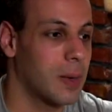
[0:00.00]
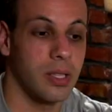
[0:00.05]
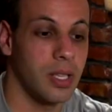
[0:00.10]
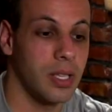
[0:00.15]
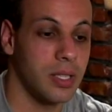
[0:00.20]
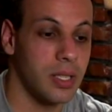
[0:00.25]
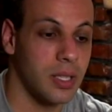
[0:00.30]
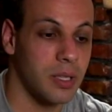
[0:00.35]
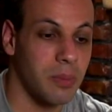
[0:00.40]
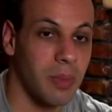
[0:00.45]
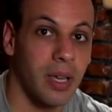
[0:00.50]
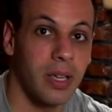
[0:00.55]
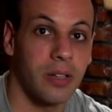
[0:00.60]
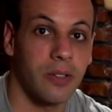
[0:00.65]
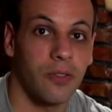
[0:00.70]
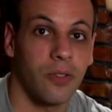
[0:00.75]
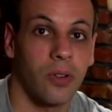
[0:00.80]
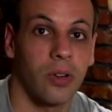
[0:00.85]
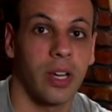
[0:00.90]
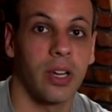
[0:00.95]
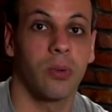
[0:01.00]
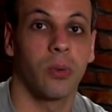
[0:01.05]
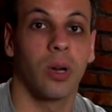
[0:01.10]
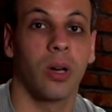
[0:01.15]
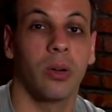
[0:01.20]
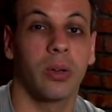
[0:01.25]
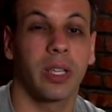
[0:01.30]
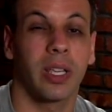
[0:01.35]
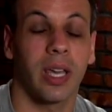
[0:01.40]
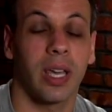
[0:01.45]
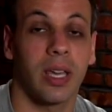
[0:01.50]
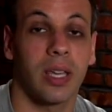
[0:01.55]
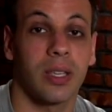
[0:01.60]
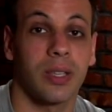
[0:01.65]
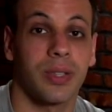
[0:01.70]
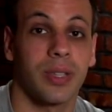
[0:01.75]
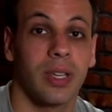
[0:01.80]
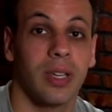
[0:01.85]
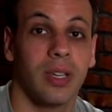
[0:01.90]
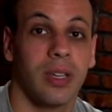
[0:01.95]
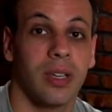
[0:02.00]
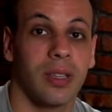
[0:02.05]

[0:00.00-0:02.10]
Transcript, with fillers: This is meant for a road case.